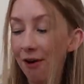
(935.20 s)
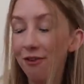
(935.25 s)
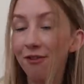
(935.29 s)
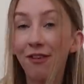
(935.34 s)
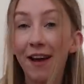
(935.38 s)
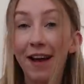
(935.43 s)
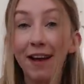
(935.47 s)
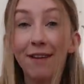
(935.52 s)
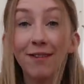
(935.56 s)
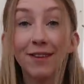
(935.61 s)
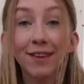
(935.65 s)
I
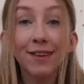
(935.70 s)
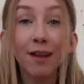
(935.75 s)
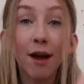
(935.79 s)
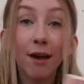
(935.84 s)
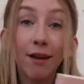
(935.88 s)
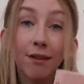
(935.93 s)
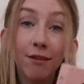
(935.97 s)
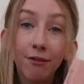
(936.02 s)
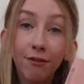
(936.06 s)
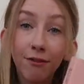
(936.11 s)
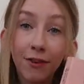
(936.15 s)
favour
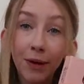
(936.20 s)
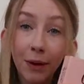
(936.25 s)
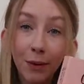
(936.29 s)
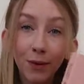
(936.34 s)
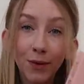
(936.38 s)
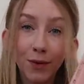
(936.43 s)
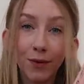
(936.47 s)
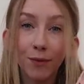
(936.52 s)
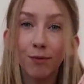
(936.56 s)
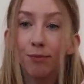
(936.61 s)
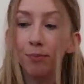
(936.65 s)
certain
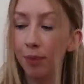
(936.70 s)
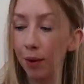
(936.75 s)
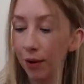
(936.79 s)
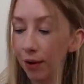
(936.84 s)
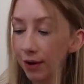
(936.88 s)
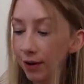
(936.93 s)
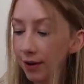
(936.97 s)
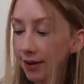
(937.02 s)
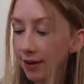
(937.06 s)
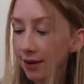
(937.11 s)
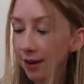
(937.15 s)
feels of
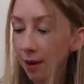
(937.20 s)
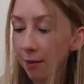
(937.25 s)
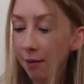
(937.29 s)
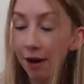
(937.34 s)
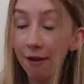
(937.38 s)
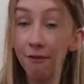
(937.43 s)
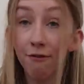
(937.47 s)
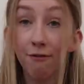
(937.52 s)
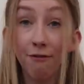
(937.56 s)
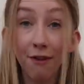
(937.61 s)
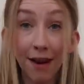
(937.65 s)
books. So
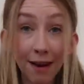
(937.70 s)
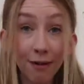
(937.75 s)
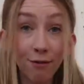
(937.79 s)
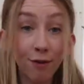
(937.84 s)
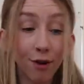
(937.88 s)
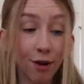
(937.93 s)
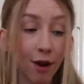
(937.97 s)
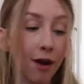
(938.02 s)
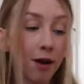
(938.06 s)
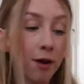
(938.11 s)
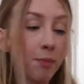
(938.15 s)
my
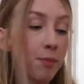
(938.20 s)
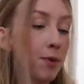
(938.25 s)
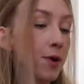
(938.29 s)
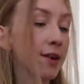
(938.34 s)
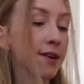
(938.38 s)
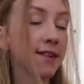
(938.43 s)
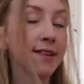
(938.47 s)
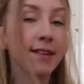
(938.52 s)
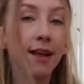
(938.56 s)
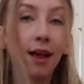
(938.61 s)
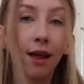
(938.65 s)
favourite kind of
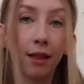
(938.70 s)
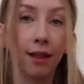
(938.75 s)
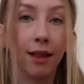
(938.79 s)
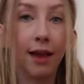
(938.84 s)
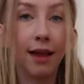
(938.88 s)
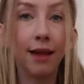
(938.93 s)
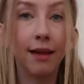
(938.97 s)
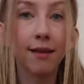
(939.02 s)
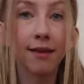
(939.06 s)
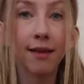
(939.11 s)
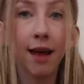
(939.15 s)
books are
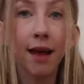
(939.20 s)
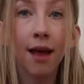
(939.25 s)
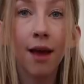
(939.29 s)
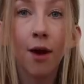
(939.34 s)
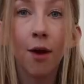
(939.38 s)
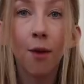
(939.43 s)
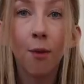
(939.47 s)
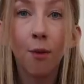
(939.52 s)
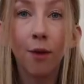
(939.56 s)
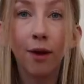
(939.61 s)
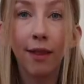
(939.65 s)
these
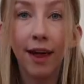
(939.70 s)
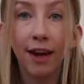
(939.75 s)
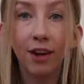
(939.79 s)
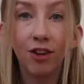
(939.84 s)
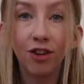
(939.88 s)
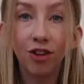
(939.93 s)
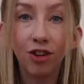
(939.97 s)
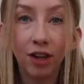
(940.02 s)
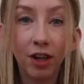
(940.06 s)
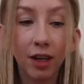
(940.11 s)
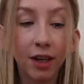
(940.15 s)
where they're
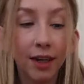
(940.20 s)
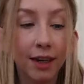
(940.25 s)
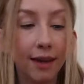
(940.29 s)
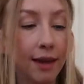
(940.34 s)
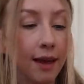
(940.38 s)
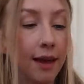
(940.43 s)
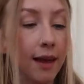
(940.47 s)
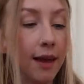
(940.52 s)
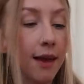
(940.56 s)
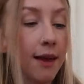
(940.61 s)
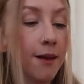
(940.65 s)

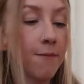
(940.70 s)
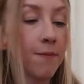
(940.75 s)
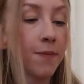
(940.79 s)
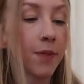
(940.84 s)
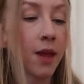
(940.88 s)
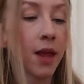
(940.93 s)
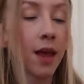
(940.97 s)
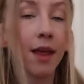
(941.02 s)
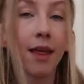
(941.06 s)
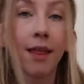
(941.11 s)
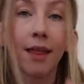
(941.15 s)
chunky,
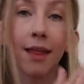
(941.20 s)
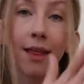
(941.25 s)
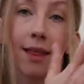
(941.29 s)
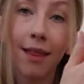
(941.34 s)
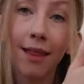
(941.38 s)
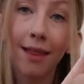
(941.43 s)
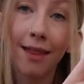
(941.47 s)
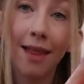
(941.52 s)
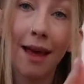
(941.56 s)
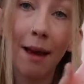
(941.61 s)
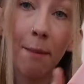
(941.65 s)

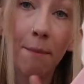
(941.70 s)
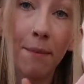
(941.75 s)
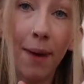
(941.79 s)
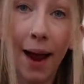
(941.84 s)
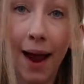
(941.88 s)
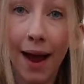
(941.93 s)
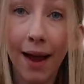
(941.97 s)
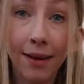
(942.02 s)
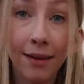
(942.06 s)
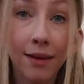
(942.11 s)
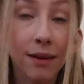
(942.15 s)
they're
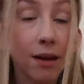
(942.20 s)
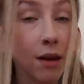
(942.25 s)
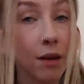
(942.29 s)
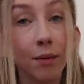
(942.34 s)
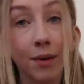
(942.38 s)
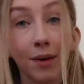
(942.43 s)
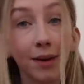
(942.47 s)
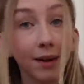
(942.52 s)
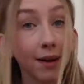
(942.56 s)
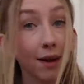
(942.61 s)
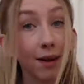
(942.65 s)
matte.
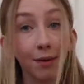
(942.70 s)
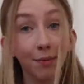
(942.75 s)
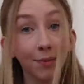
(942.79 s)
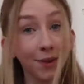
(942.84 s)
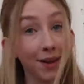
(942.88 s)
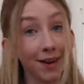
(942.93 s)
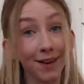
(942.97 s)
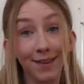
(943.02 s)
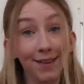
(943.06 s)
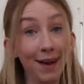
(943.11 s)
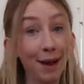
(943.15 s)
I'm gonna, I'm
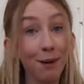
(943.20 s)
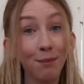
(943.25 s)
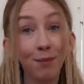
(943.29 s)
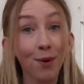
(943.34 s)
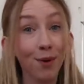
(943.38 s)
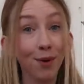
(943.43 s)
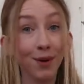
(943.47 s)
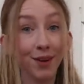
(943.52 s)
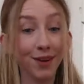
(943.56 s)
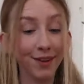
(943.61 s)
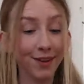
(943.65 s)
gonna sound
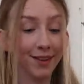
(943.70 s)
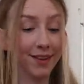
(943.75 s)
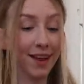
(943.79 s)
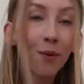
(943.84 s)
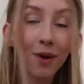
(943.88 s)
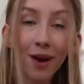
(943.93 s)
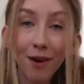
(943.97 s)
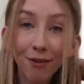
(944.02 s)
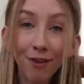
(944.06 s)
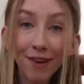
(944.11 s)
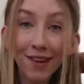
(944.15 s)
bonkers.
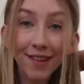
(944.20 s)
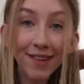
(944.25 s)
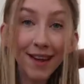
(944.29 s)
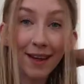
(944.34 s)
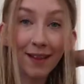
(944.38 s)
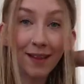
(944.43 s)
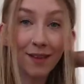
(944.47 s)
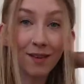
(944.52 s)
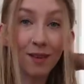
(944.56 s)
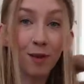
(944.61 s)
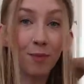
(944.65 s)
Whenever I
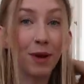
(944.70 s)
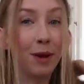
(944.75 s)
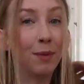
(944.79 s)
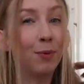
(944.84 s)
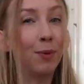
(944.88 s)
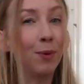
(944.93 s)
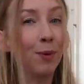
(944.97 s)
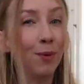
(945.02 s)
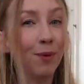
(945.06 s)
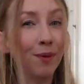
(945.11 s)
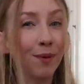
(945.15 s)
say this to
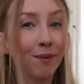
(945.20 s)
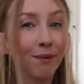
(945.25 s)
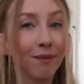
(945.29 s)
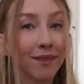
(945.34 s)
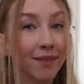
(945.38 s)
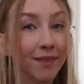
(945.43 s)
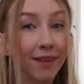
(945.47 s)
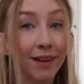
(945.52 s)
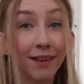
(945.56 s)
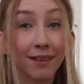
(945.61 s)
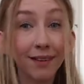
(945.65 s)
people,
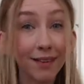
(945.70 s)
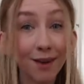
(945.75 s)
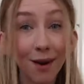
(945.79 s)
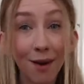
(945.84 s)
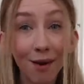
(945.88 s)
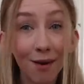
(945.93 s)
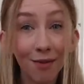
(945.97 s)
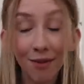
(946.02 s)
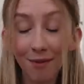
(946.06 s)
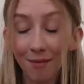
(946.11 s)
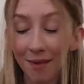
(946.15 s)
they just
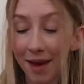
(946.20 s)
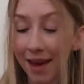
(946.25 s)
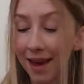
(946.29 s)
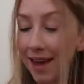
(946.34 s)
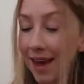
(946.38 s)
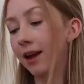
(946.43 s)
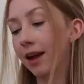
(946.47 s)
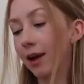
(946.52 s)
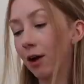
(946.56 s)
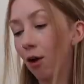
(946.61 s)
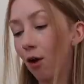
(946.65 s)
laugh at
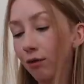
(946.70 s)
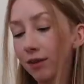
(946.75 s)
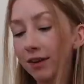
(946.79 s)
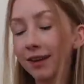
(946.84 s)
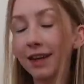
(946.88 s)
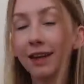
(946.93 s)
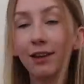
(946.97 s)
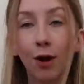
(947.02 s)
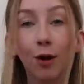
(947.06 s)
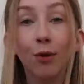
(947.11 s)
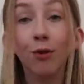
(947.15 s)
me. Like
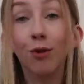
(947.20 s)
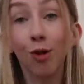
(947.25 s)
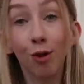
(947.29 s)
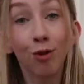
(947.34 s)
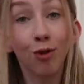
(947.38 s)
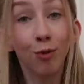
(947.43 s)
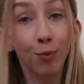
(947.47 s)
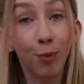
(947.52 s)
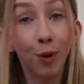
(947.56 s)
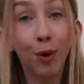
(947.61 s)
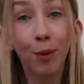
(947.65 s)
obviously don't
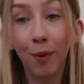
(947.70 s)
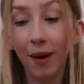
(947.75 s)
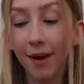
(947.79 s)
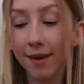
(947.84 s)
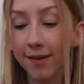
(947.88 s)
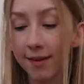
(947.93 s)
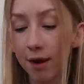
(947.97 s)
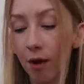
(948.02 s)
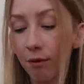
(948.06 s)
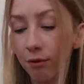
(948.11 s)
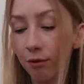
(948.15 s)
judge a book by
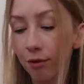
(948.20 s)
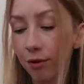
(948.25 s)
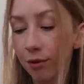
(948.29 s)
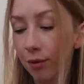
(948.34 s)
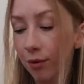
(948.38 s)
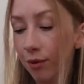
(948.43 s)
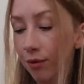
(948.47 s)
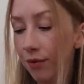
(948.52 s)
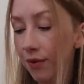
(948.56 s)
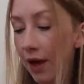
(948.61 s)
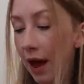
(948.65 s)
its cover and
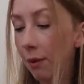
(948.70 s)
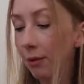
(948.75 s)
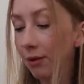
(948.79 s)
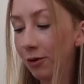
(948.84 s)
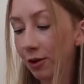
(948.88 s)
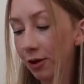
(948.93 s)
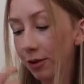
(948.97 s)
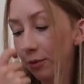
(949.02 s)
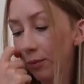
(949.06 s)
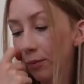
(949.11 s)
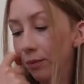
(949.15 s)
all of that,
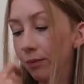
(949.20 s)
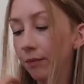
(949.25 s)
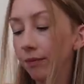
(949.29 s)
which I